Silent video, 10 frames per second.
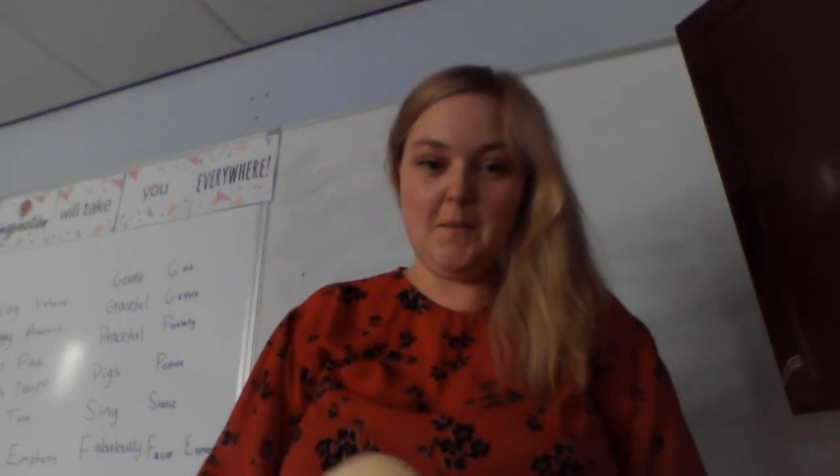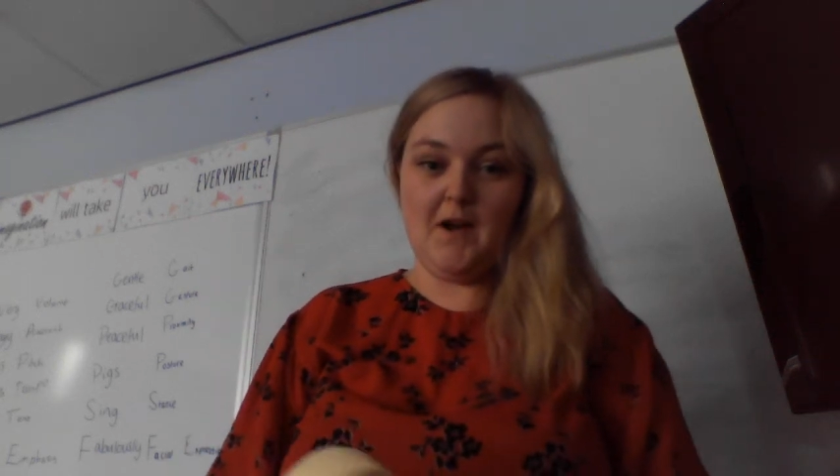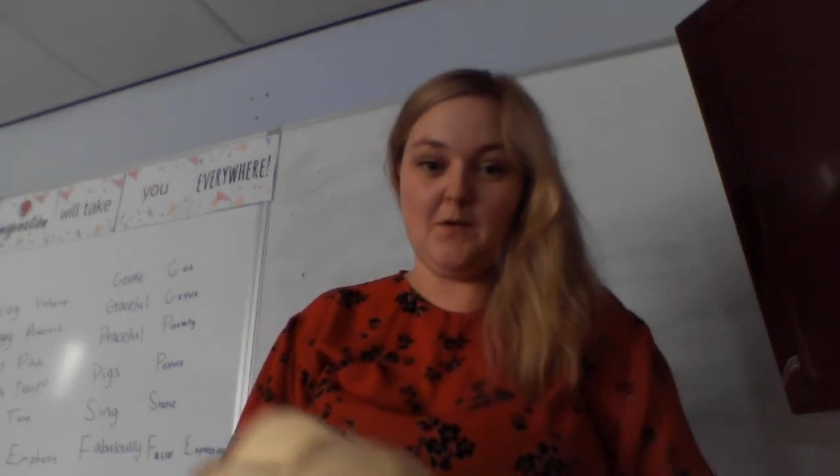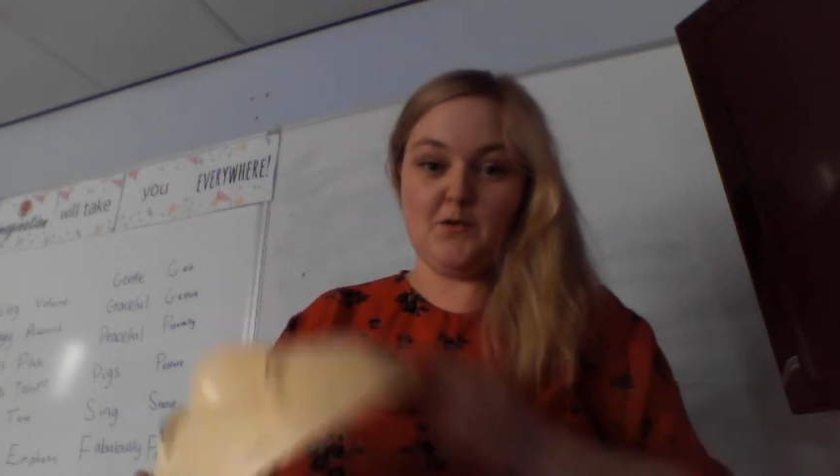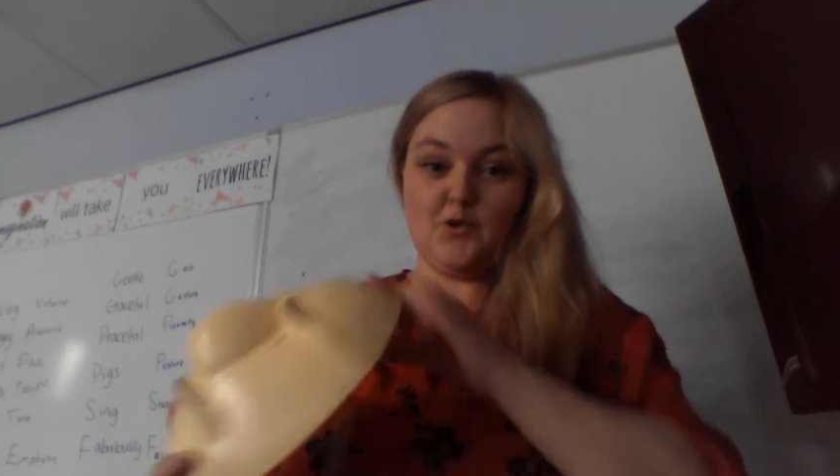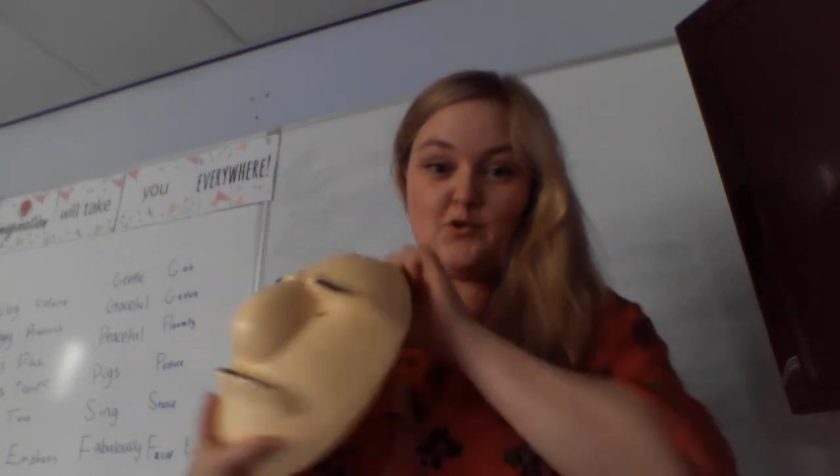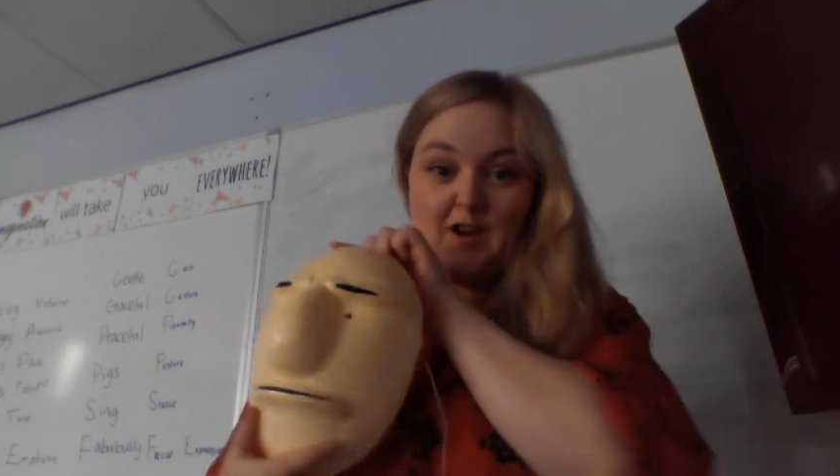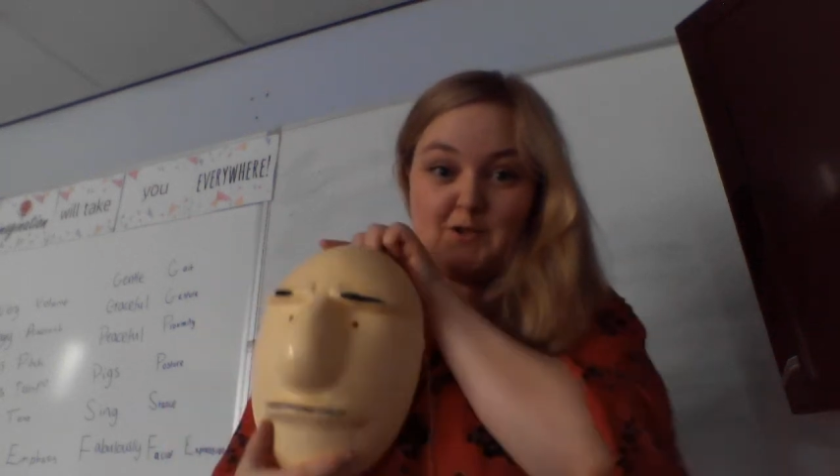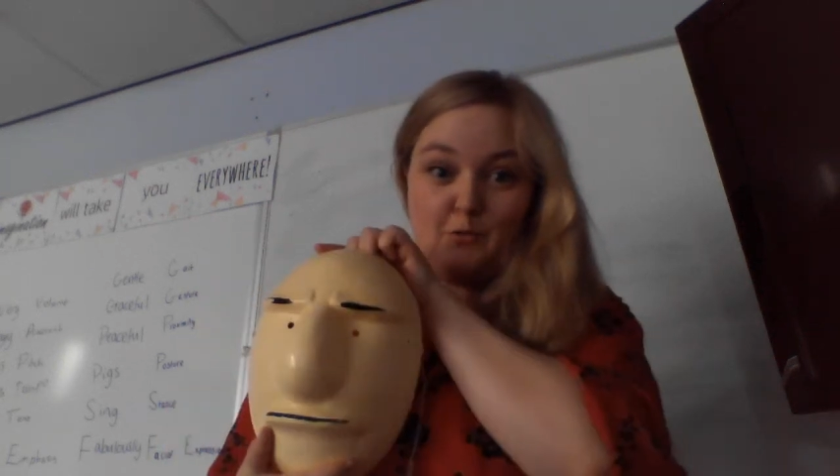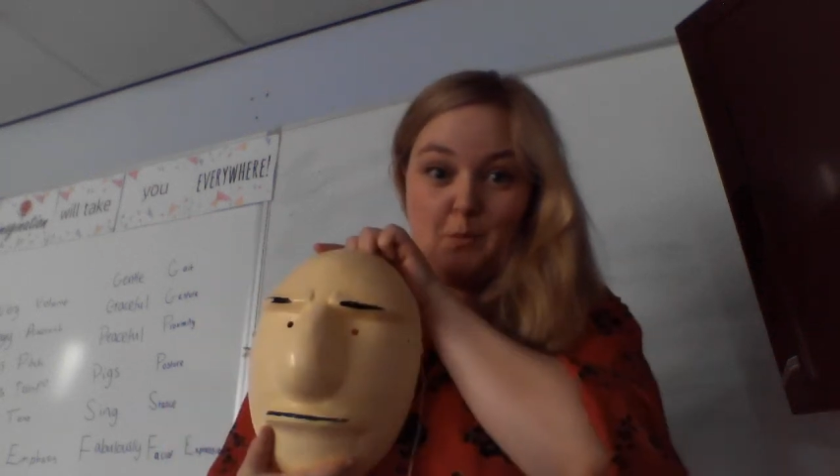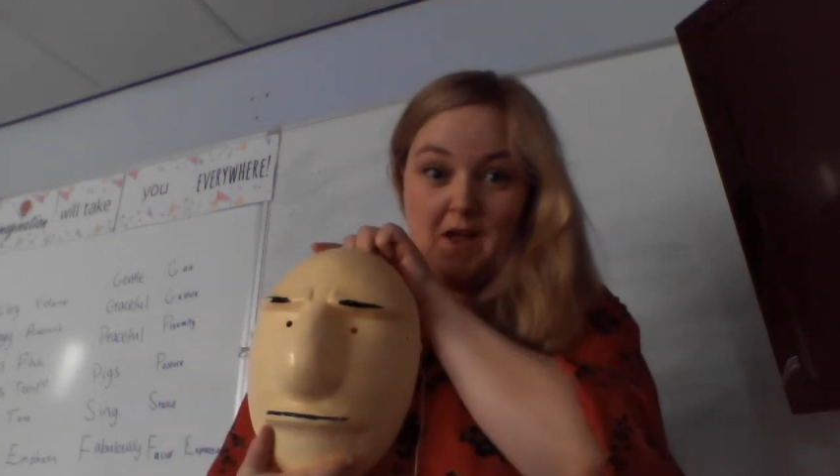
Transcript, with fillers: about trestle